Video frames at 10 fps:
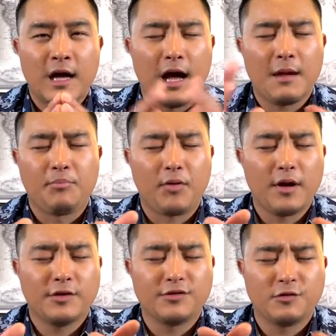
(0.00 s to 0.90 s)
I
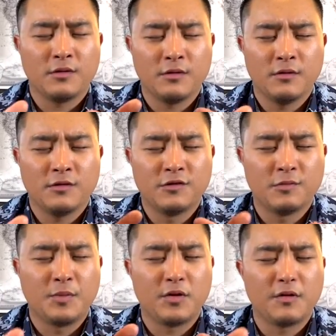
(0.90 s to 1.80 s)
pray,
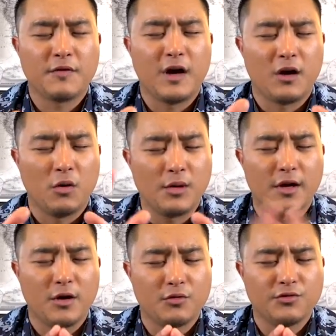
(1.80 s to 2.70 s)
Spirit of God, Holy
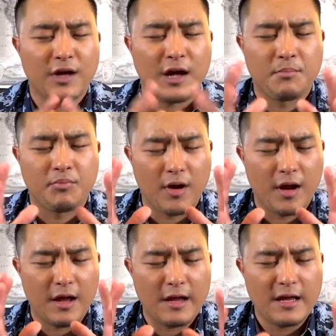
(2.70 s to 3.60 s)
Ghost, I pray